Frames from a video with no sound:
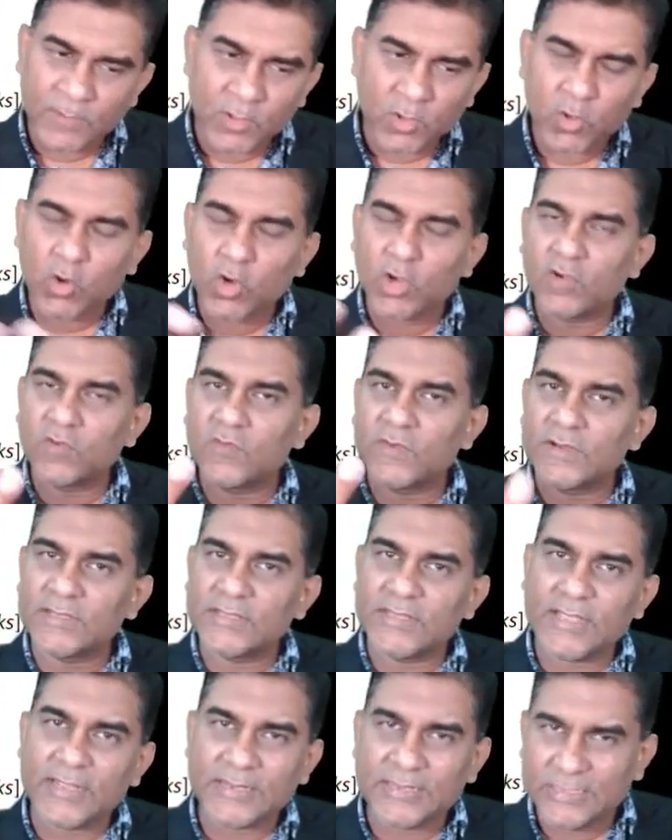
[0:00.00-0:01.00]
Convert
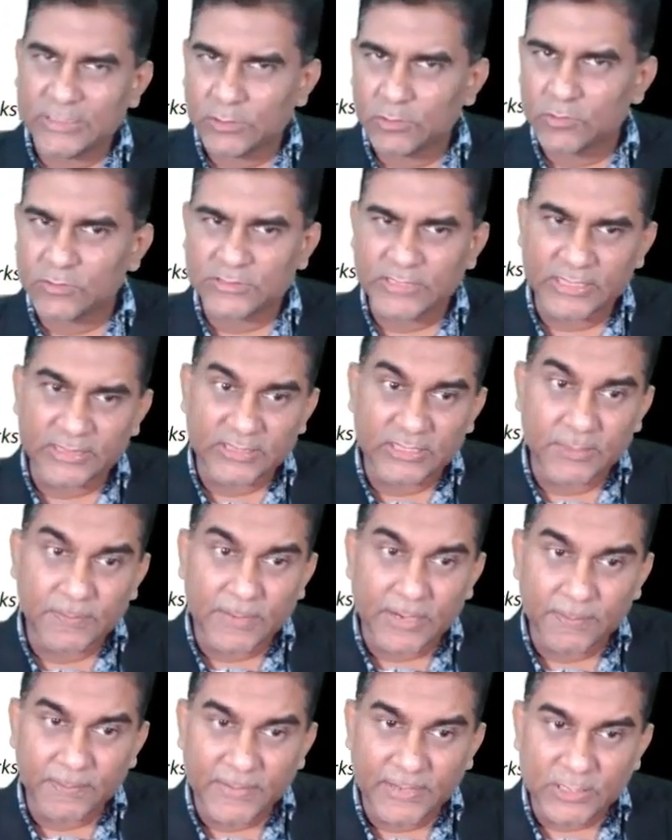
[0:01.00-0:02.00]
that into sentence.
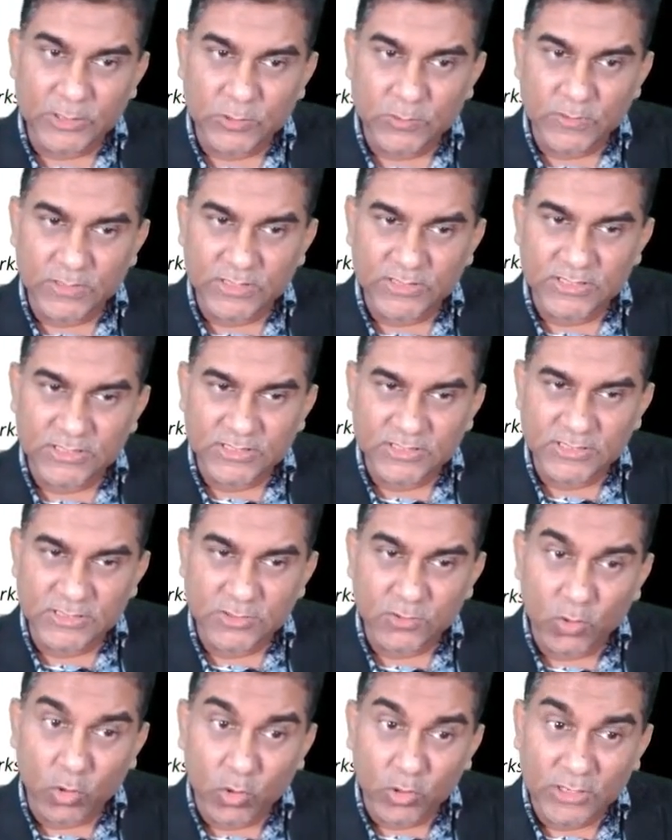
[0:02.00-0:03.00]
But make sure this is
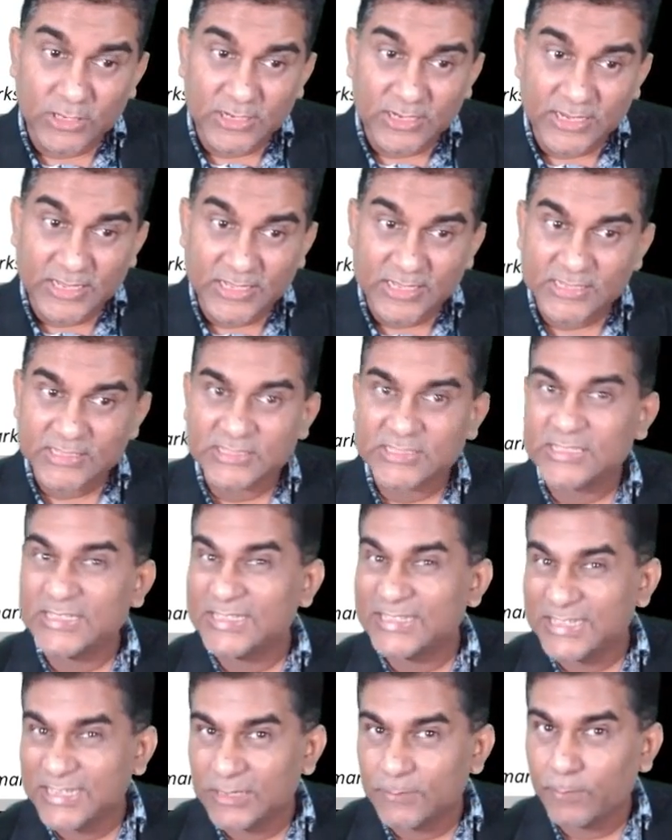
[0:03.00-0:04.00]
only
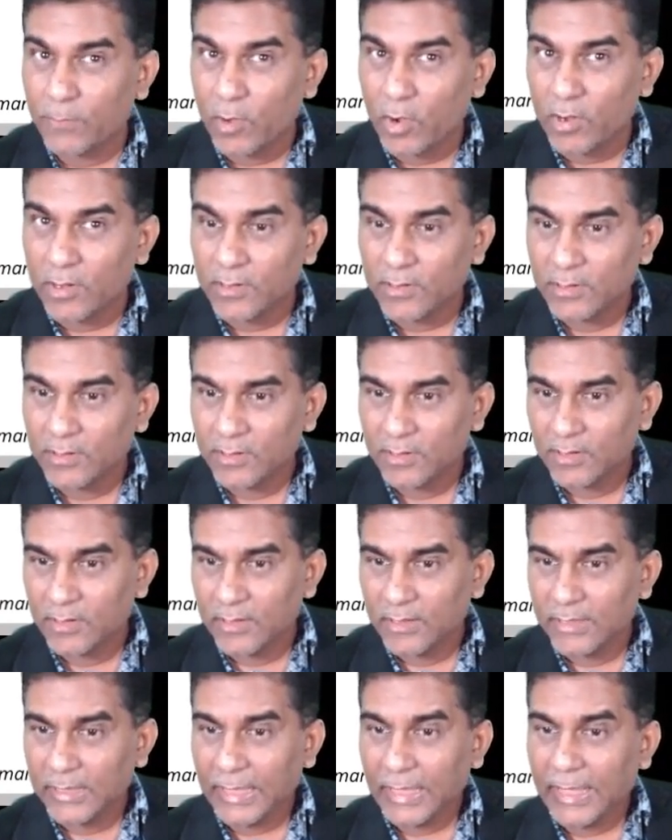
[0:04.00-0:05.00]
single bond,
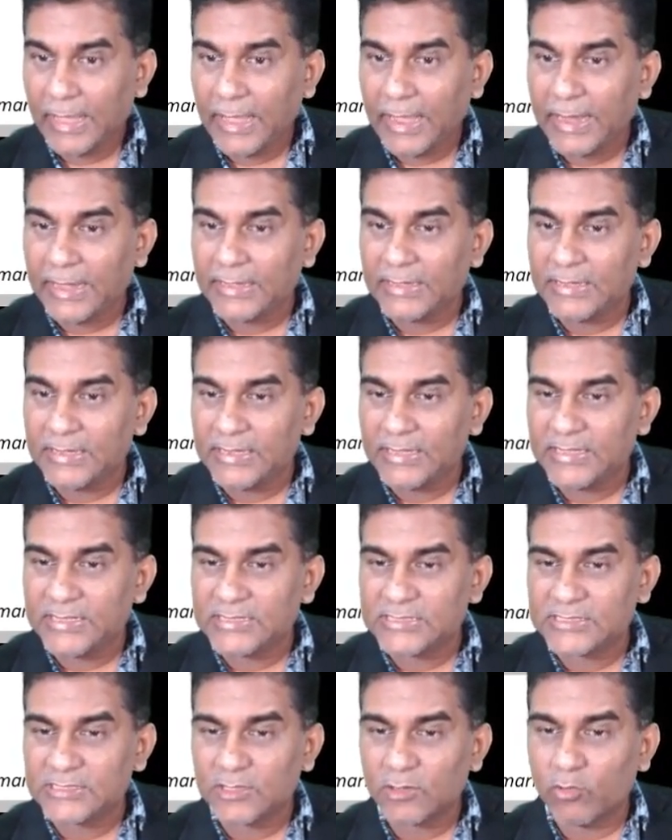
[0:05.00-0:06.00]
at
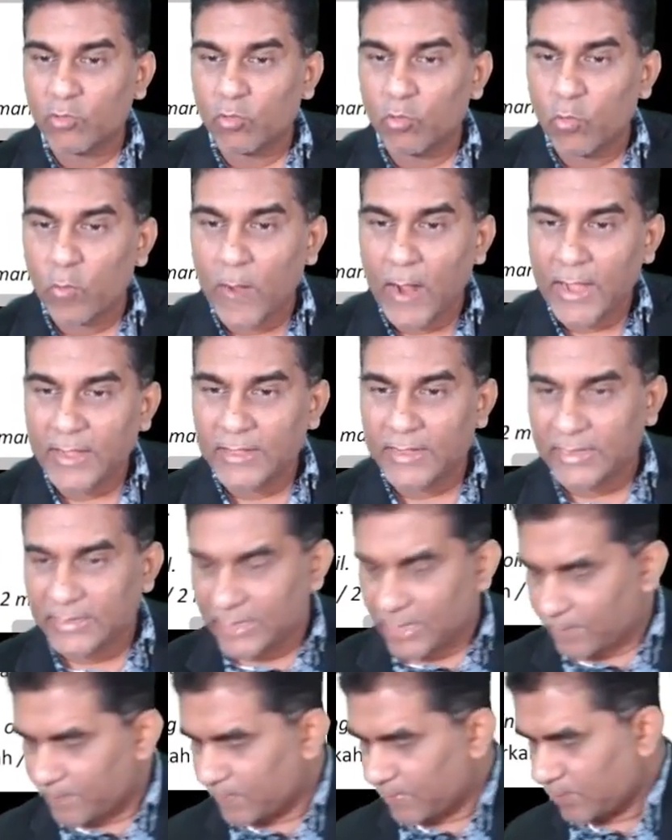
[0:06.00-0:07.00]
least one
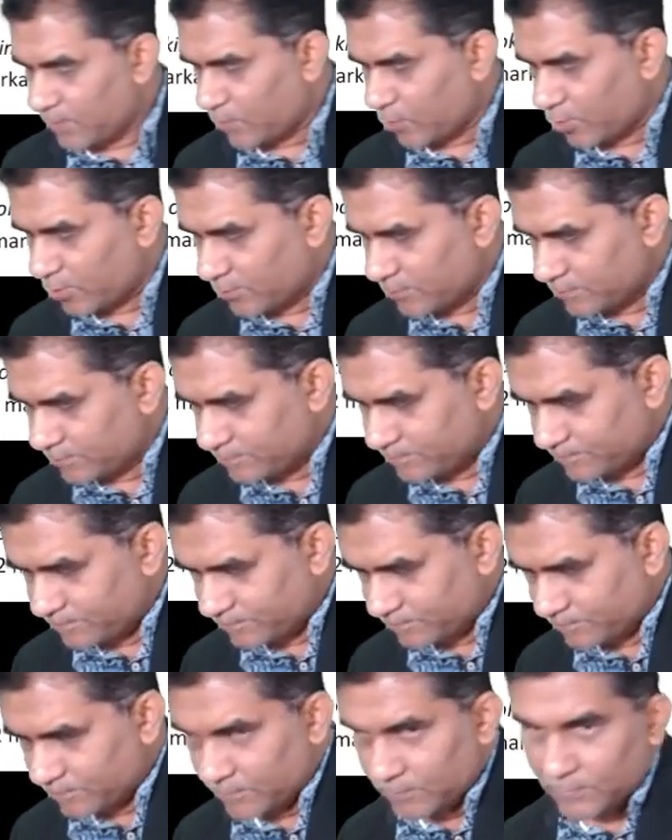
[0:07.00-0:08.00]
double.
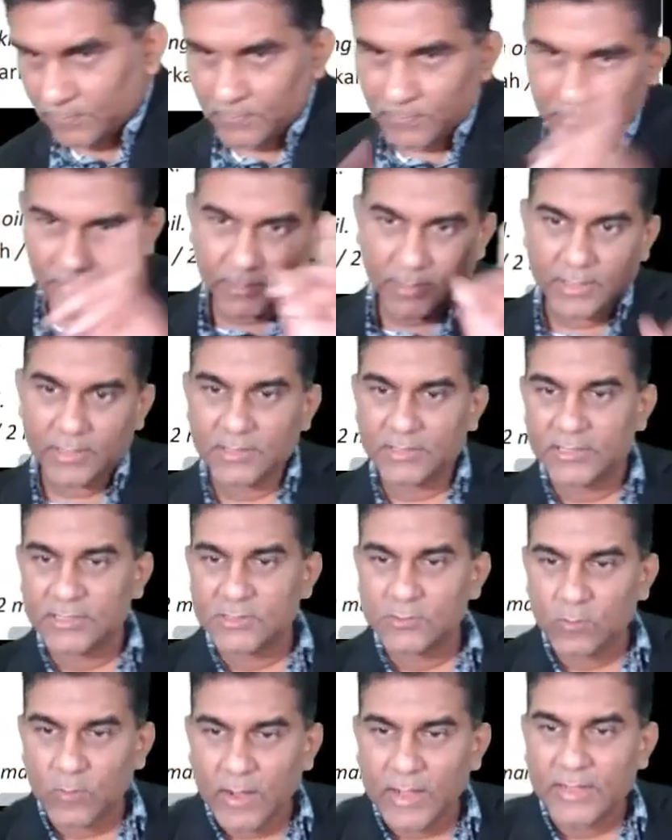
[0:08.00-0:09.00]
At
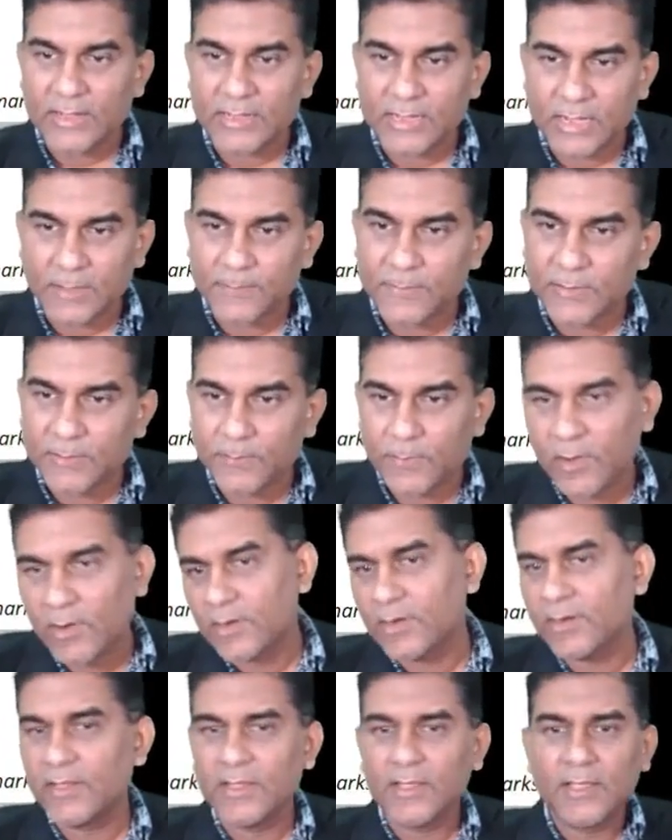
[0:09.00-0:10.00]
least one double
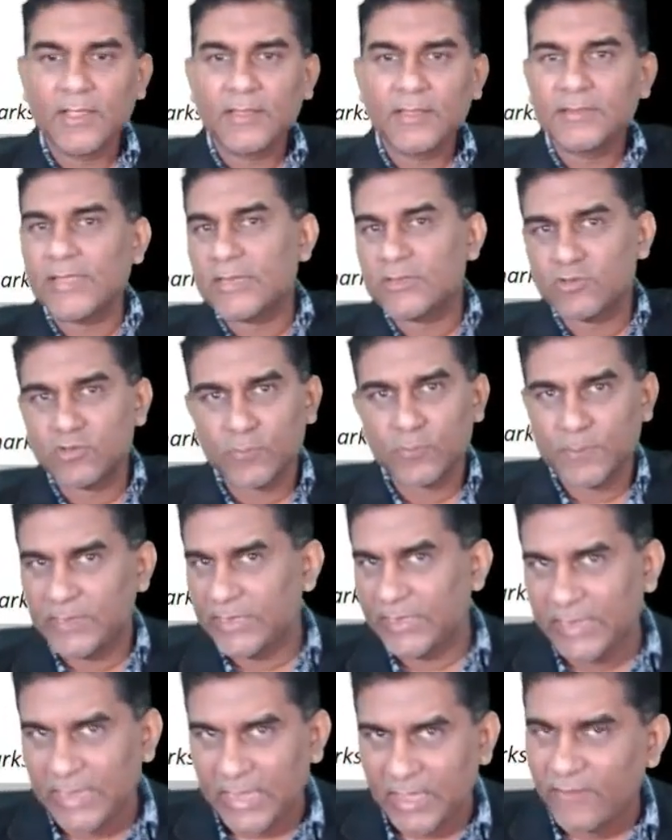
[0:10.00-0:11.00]
bond. That should
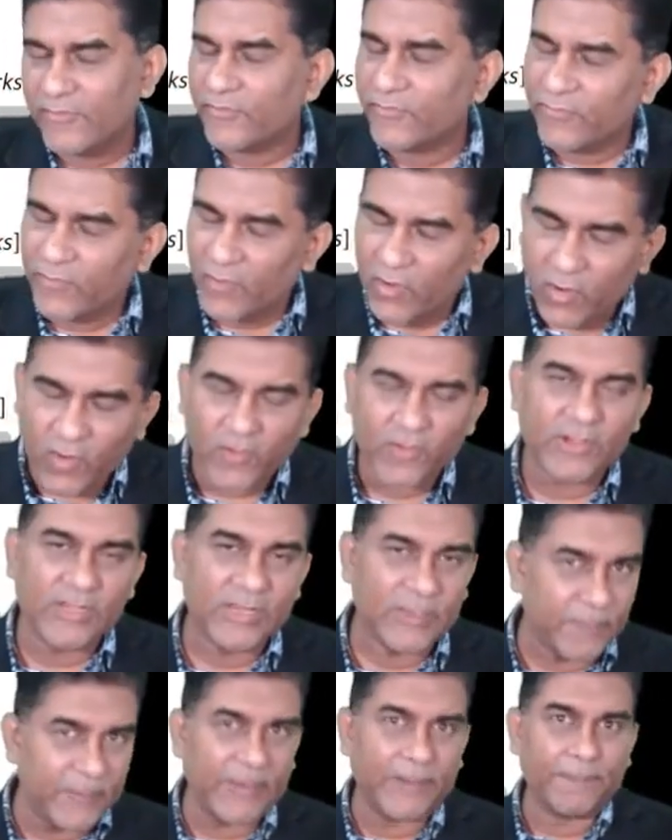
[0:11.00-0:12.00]
be enough for
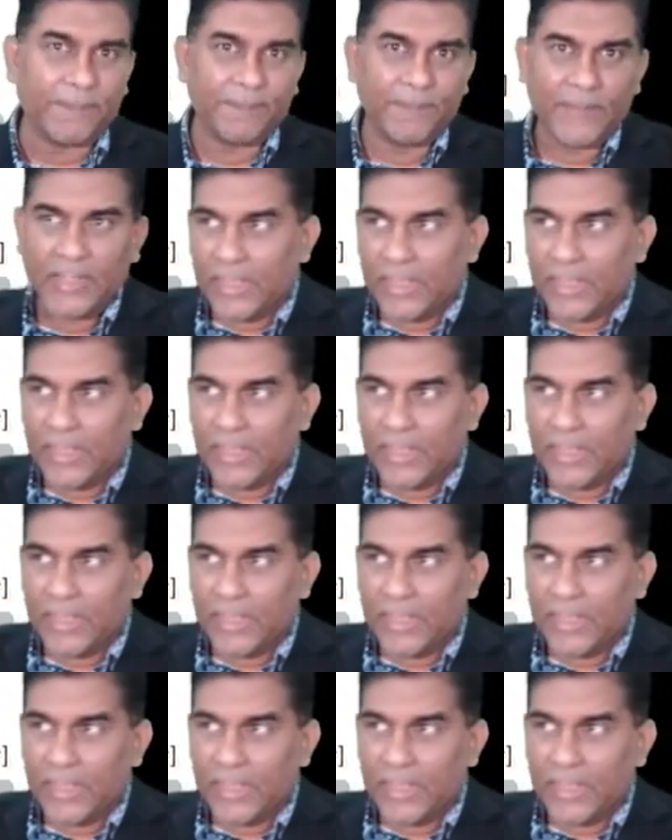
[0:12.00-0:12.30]
lipid.